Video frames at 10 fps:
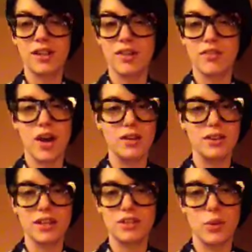I've
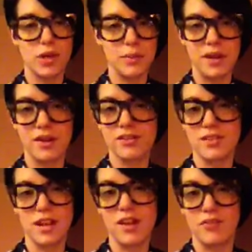gotten like 20 pairs
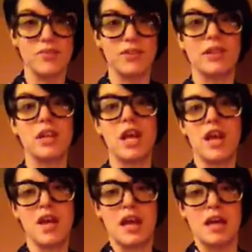that I haven't even
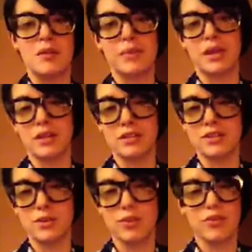begun to
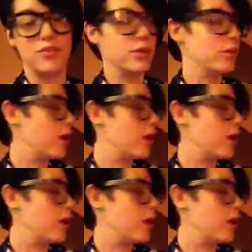do a review